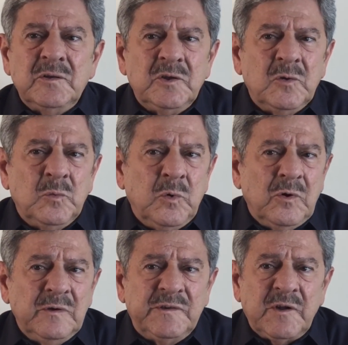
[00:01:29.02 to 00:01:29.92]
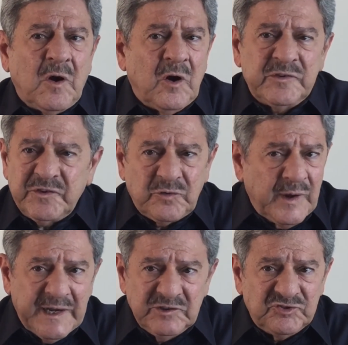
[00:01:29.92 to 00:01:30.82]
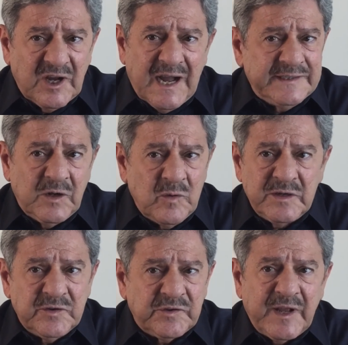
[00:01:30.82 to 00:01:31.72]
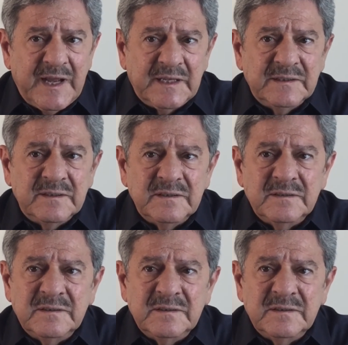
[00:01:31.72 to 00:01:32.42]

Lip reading: Your words are strange. I don't understand.